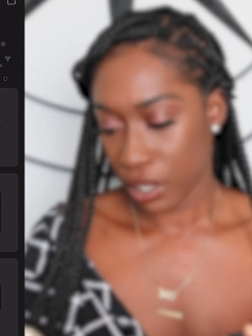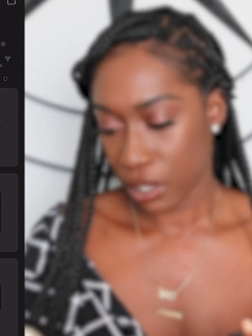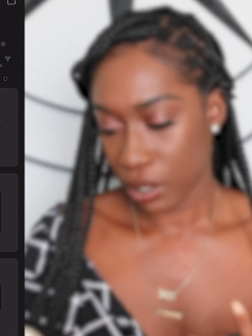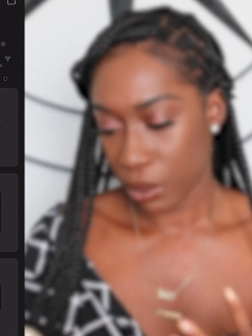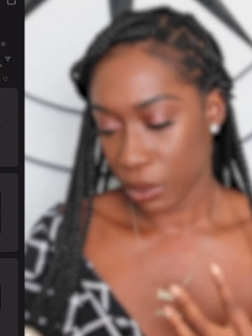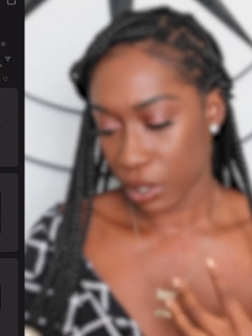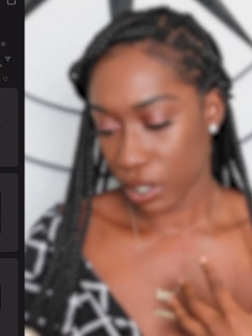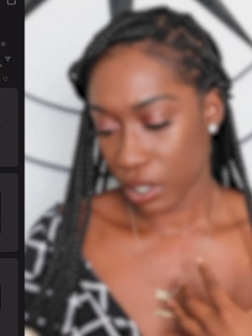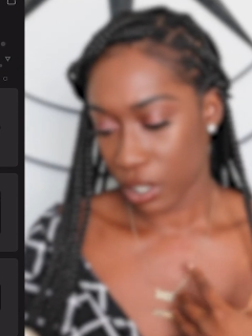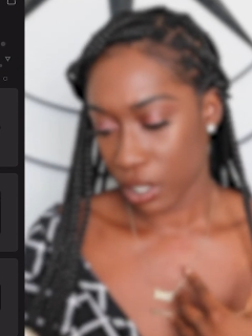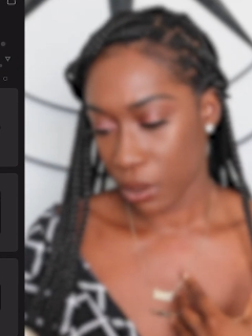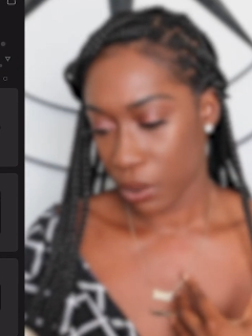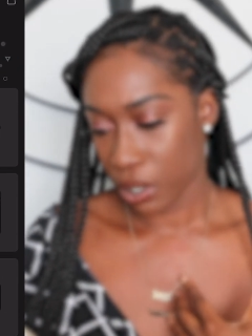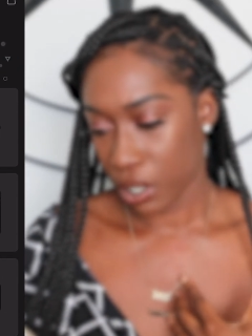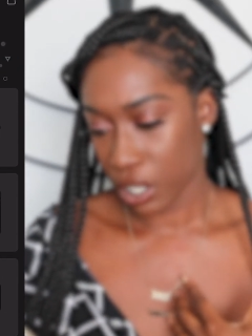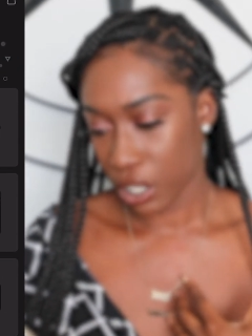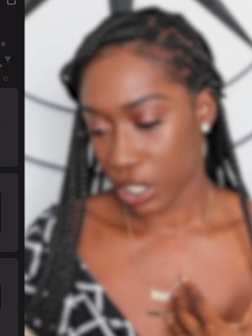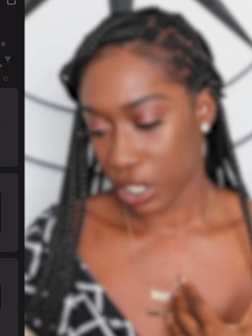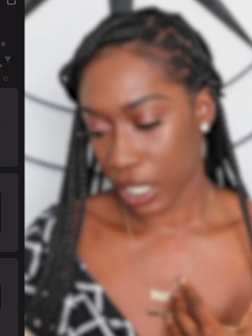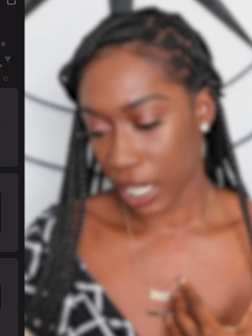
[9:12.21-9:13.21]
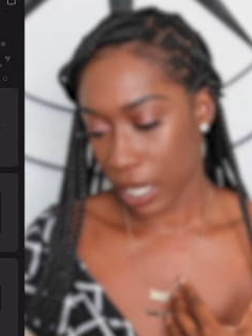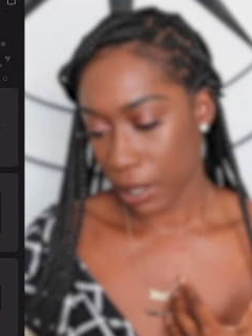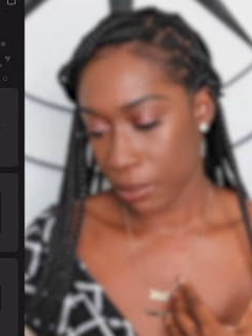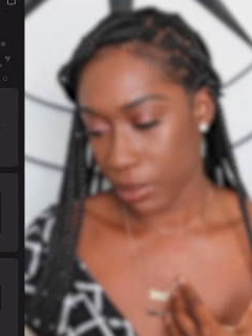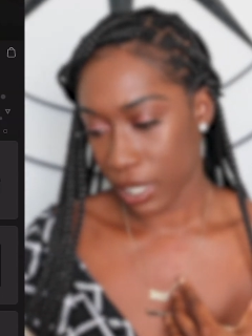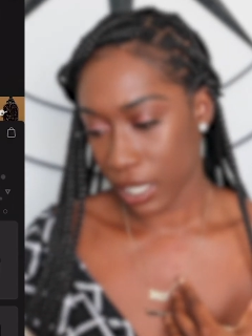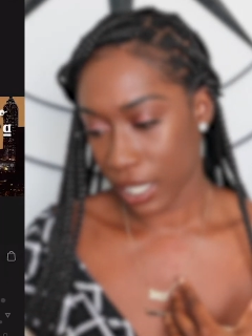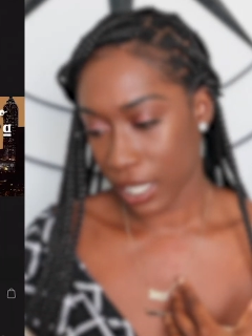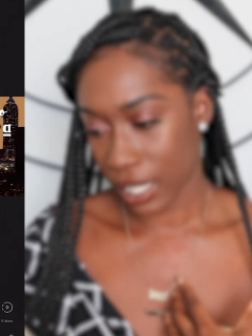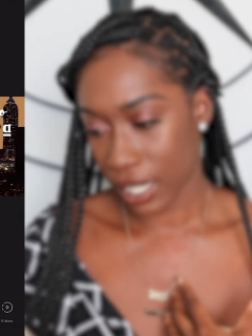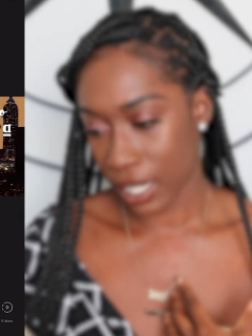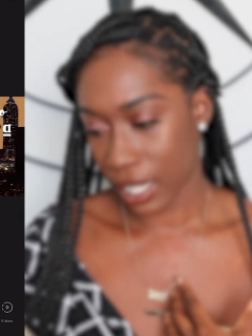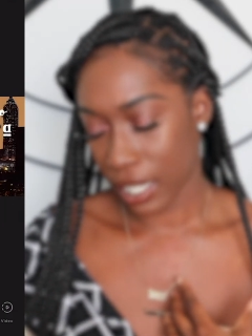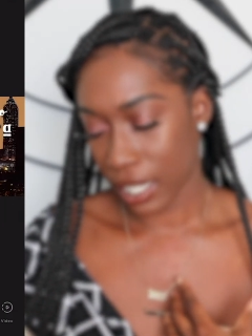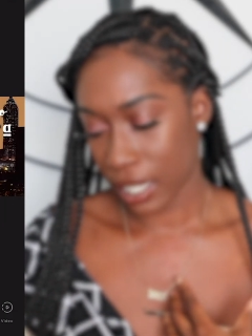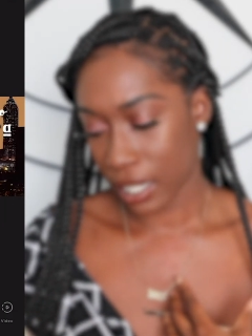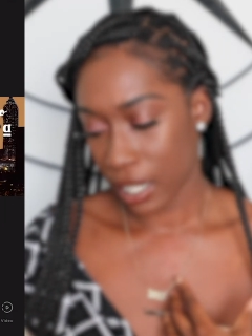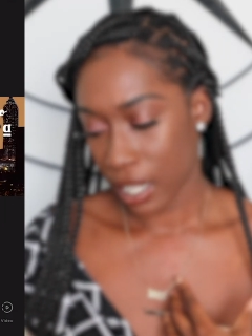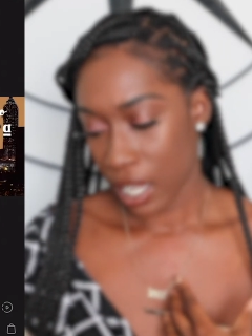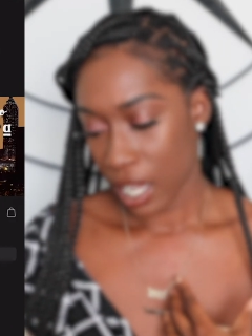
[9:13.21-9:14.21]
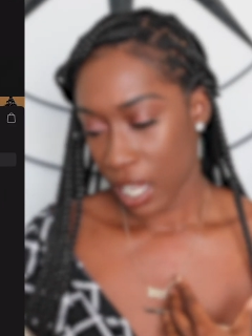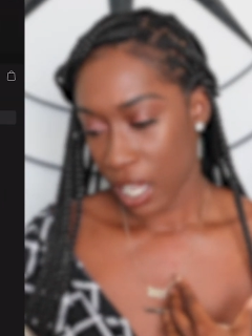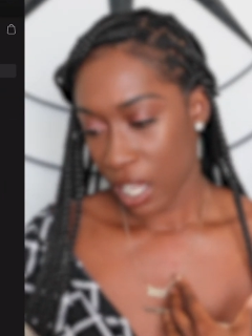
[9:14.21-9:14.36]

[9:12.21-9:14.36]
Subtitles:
So we're gonna go in our shapes again.